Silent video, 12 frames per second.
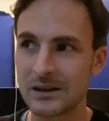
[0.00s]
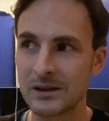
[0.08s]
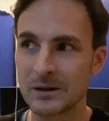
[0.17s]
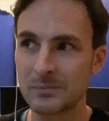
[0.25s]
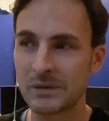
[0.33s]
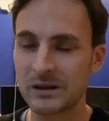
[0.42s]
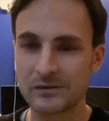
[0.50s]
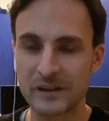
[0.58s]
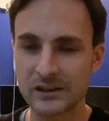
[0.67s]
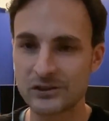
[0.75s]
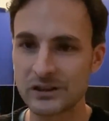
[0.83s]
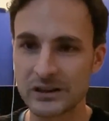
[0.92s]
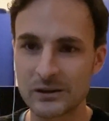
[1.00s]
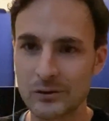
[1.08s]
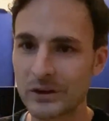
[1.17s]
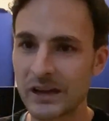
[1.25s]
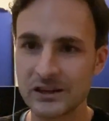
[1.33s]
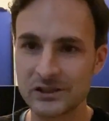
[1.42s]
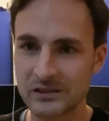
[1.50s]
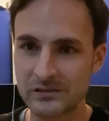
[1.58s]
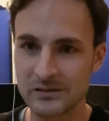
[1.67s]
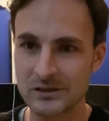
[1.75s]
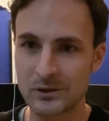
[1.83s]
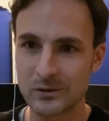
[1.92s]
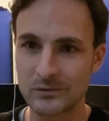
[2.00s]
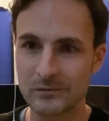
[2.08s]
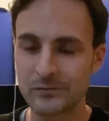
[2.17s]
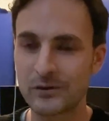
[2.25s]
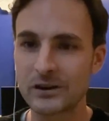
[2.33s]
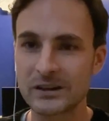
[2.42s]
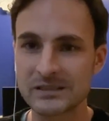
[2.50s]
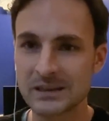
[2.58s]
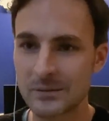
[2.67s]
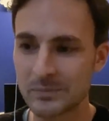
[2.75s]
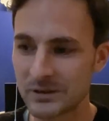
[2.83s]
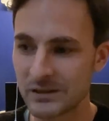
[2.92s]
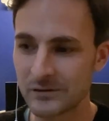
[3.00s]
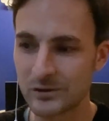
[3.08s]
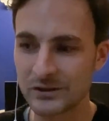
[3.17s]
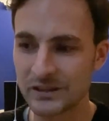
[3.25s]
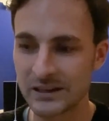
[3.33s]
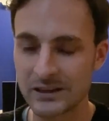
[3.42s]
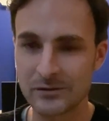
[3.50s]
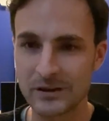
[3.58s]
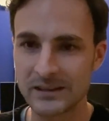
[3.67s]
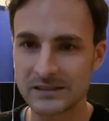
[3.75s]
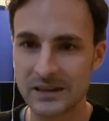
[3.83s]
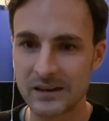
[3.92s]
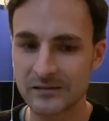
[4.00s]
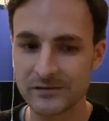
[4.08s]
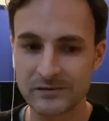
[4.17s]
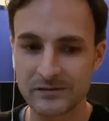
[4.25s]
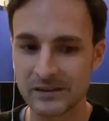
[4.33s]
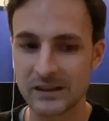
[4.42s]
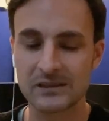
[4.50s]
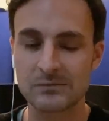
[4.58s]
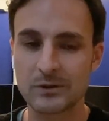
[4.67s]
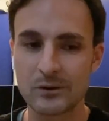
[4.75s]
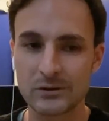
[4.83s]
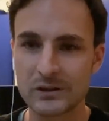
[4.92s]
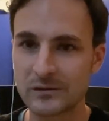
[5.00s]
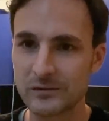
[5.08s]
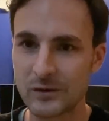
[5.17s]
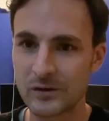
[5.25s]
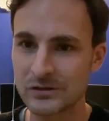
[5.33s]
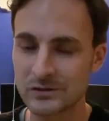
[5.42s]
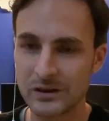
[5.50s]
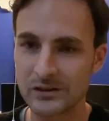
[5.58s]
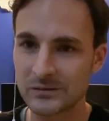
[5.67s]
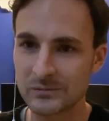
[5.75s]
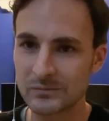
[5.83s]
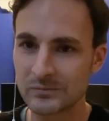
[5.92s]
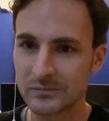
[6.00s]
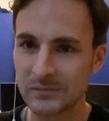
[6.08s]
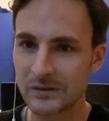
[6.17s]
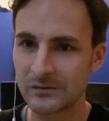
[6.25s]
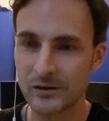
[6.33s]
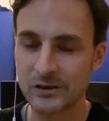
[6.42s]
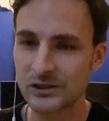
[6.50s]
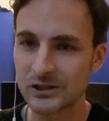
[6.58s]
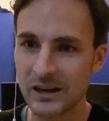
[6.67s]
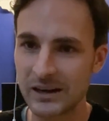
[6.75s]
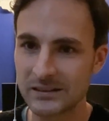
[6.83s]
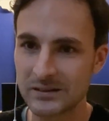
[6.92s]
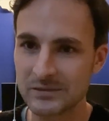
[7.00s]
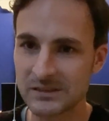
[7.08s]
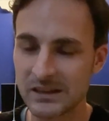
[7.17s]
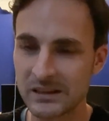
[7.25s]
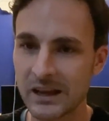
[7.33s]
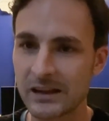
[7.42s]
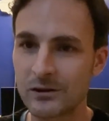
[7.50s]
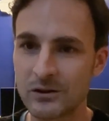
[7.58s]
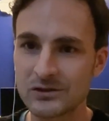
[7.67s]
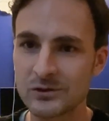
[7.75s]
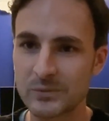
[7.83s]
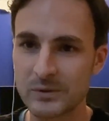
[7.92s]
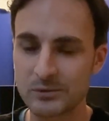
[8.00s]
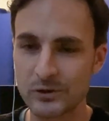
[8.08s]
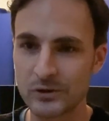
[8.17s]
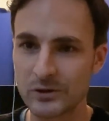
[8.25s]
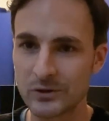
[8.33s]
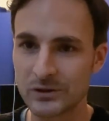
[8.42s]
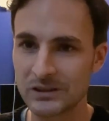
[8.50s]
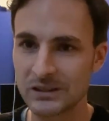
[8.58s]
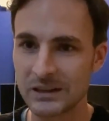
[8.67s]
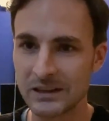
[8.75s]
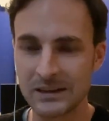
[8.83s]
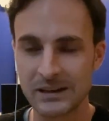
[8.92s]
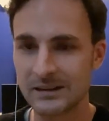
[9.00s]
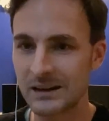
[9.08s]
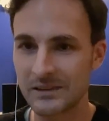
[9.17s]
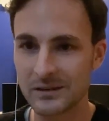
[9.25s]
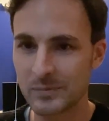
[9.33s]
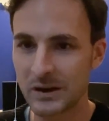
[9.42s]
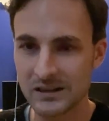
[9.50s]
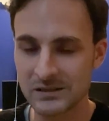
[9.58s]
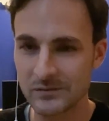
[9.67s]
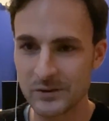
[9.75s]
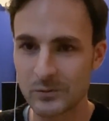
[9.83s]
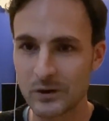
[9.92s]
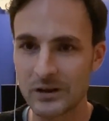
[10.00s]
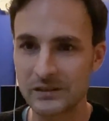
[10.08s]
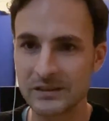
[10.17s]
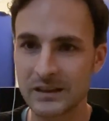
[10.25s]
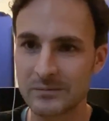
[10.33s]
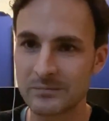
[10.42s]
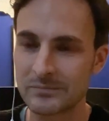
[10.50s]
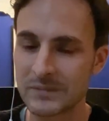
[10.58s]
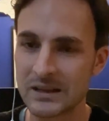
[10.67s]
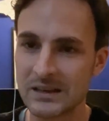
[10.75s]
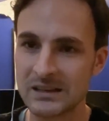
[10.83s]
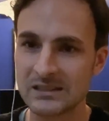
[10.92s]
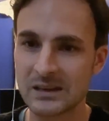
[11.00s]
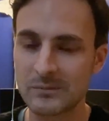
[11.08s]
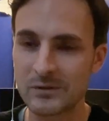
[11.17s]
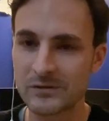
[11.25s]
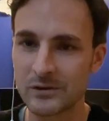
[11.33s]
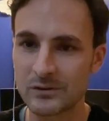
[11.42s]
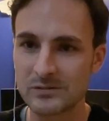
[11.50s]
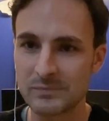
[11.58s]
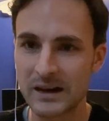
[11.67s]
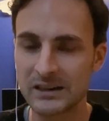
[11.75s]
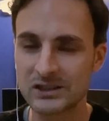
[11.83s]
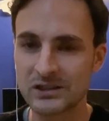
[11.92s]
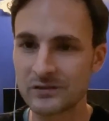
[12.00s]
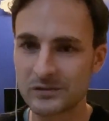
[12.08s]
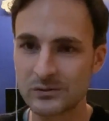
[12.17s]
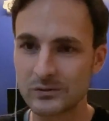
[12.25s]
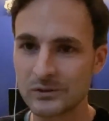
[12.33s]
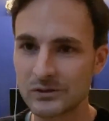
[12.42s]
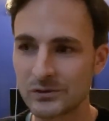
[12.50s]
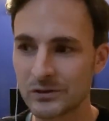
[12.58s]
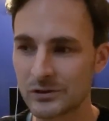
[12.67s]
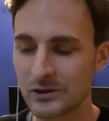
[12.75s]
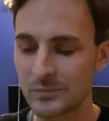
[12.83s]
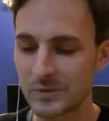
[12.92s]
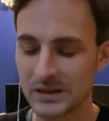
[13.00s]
manufacturing location. So for example, if container rates have exploded for certain furniture items that can also be procured in other parts of the world, then some of those might shift to Europe.